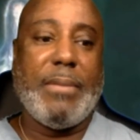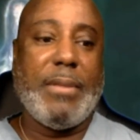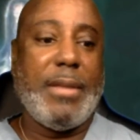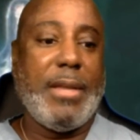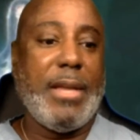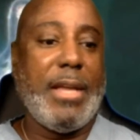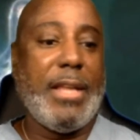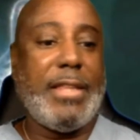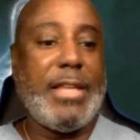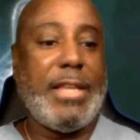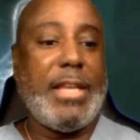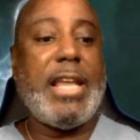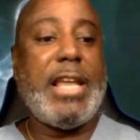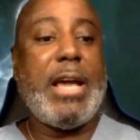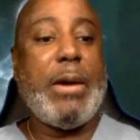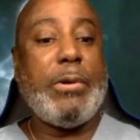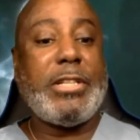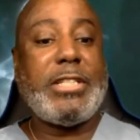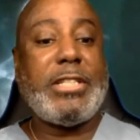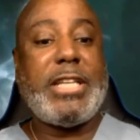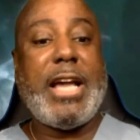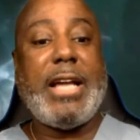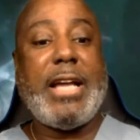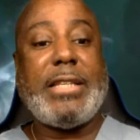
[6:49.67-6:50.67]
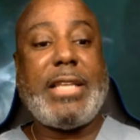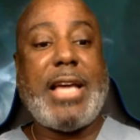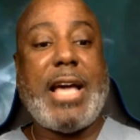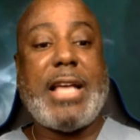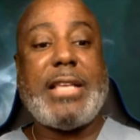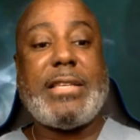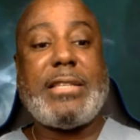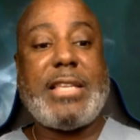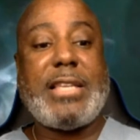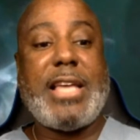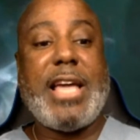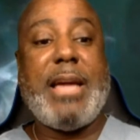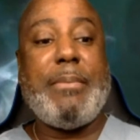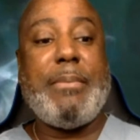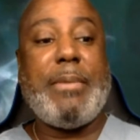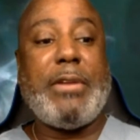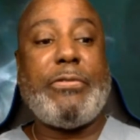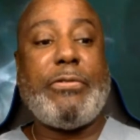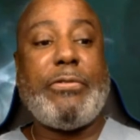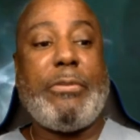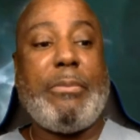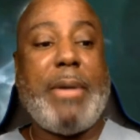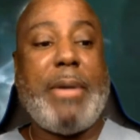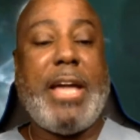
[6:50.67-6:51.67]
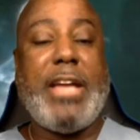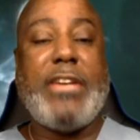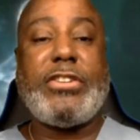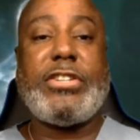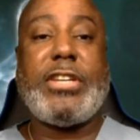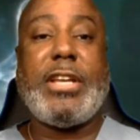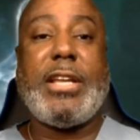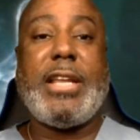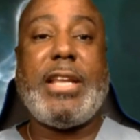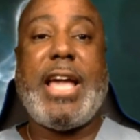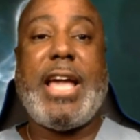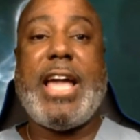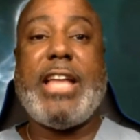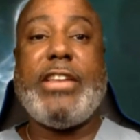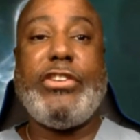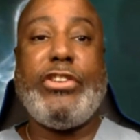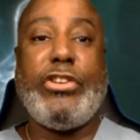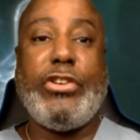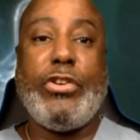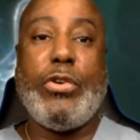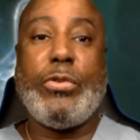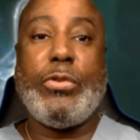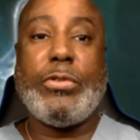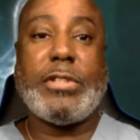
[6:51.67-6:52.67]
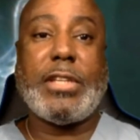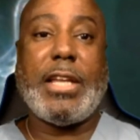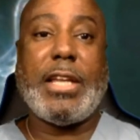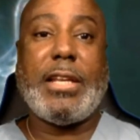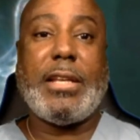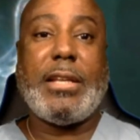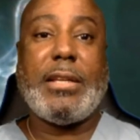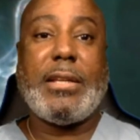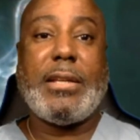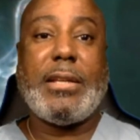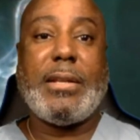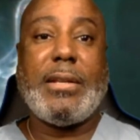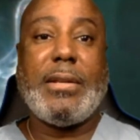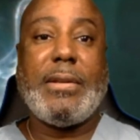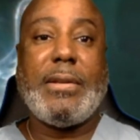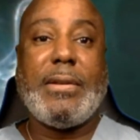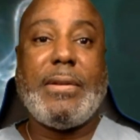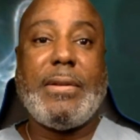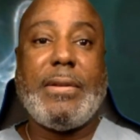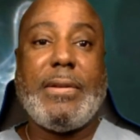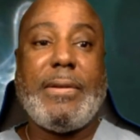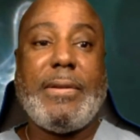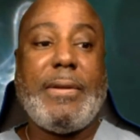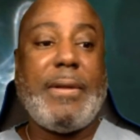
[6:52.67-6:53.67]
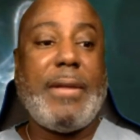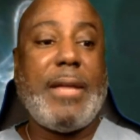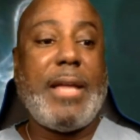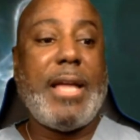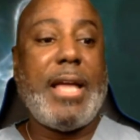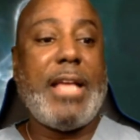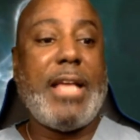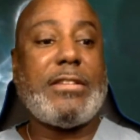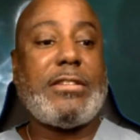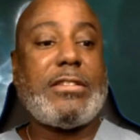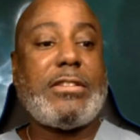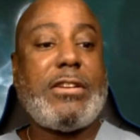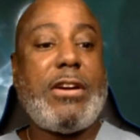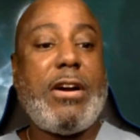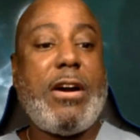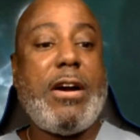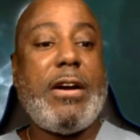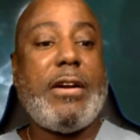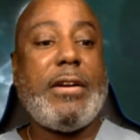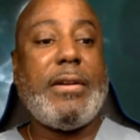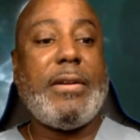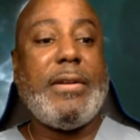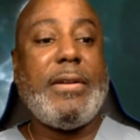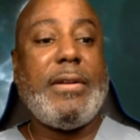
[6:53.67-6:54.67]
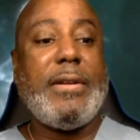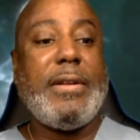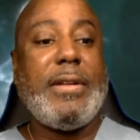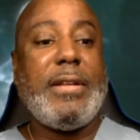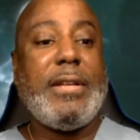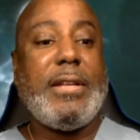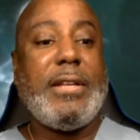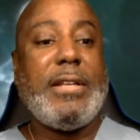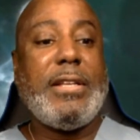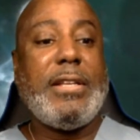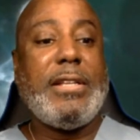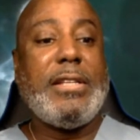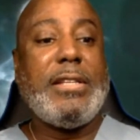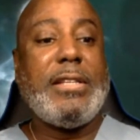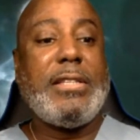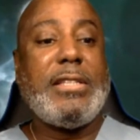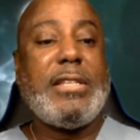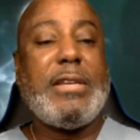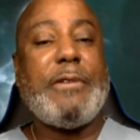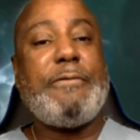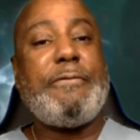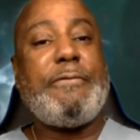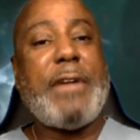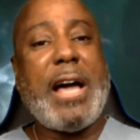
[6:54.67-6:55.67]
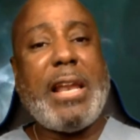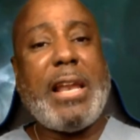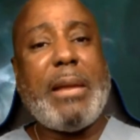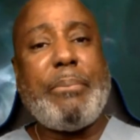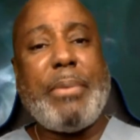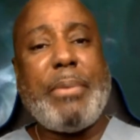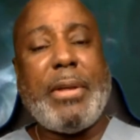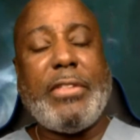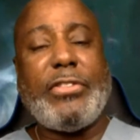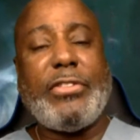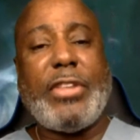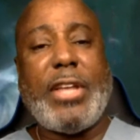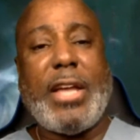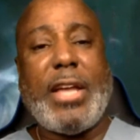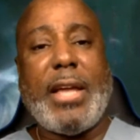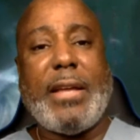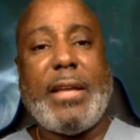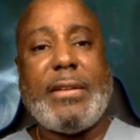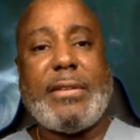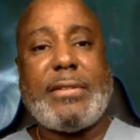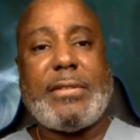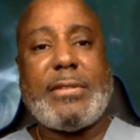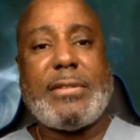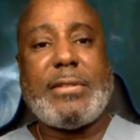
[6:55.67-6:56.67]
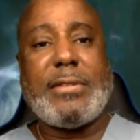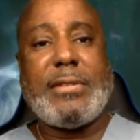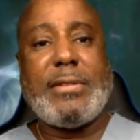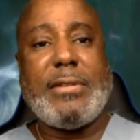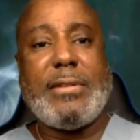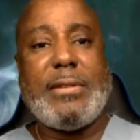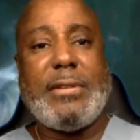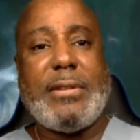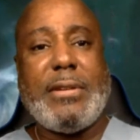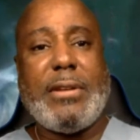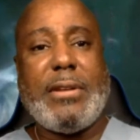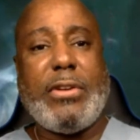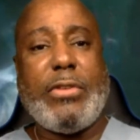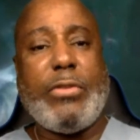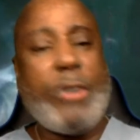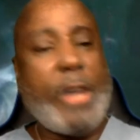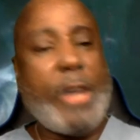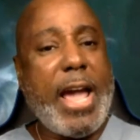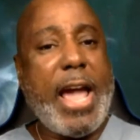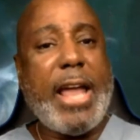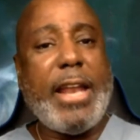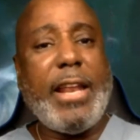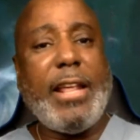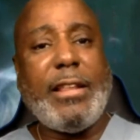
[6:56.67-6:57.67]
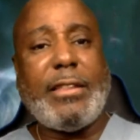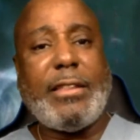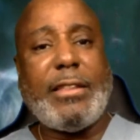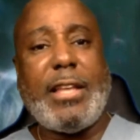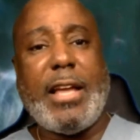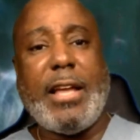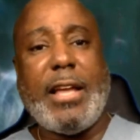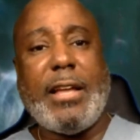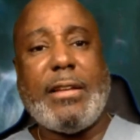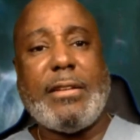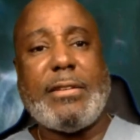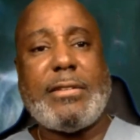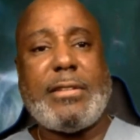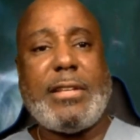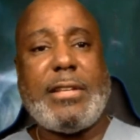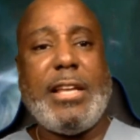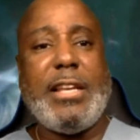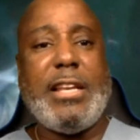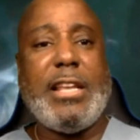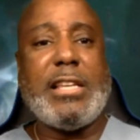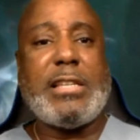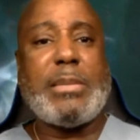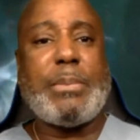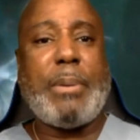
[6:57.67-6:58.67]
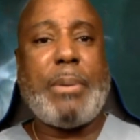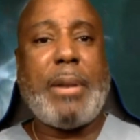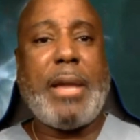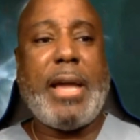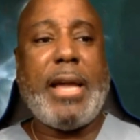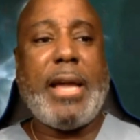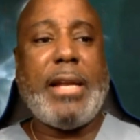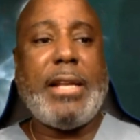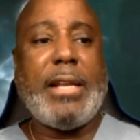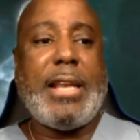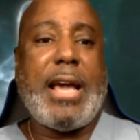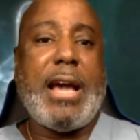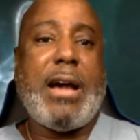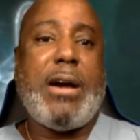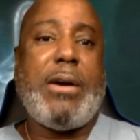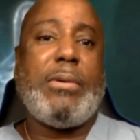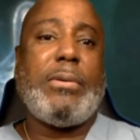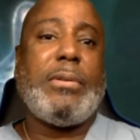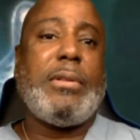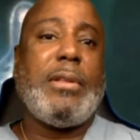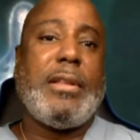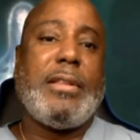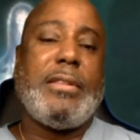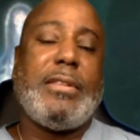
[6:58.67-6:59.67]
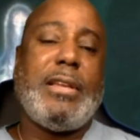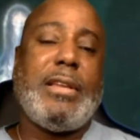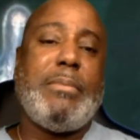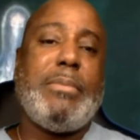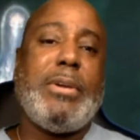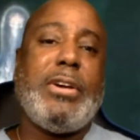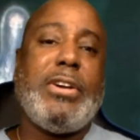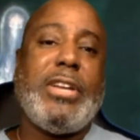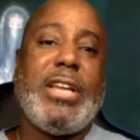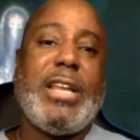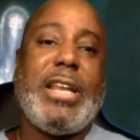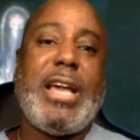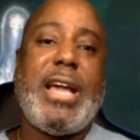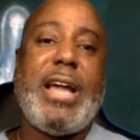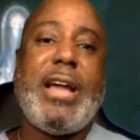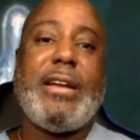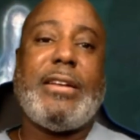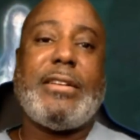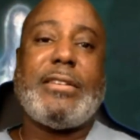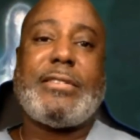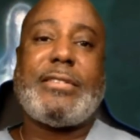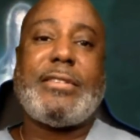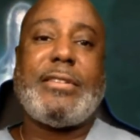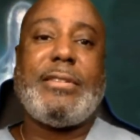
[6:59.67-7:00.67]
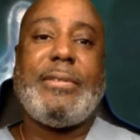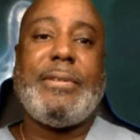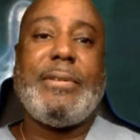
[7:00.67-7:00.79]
And then they would take that same information and use it and start developing things, creating things in this plane. And now they're millionaires.